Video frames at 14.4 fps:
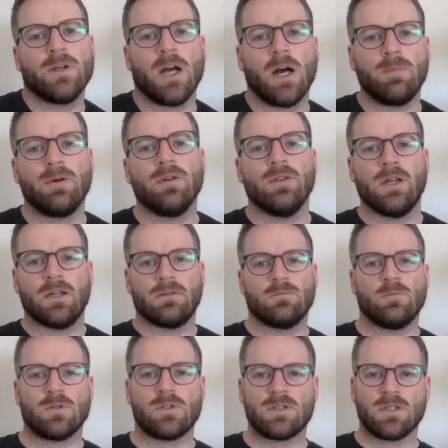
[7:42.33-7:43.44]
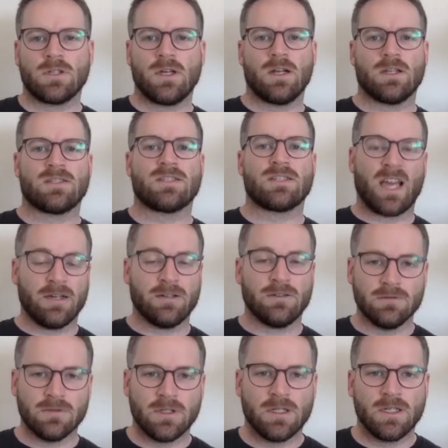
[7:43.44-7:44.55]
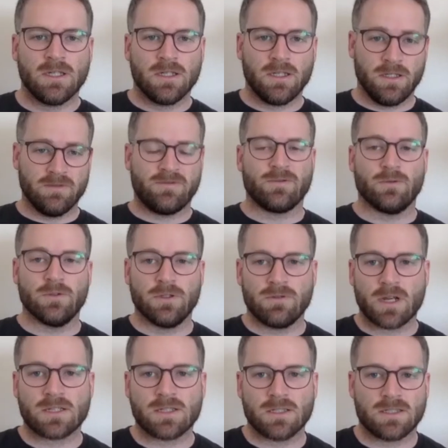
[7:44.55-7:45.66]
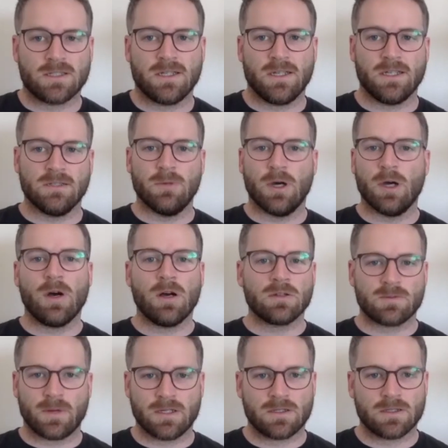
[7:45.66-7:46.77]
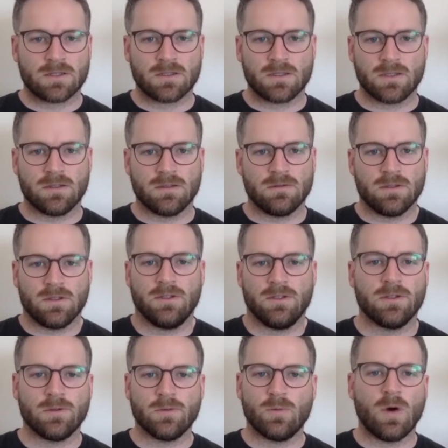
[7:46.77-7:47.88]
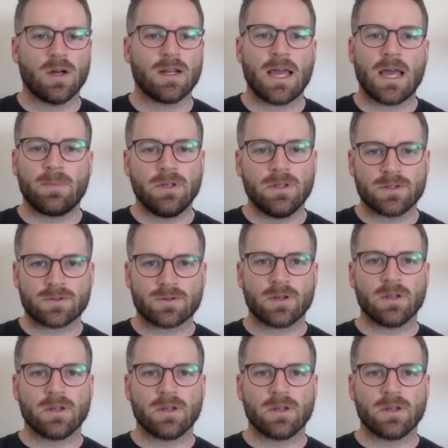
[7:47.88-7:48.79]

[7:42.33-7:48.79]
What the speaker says: up on that, what's the kind of scale in fraud you're actually seeing in the mobile space and the wider app industry?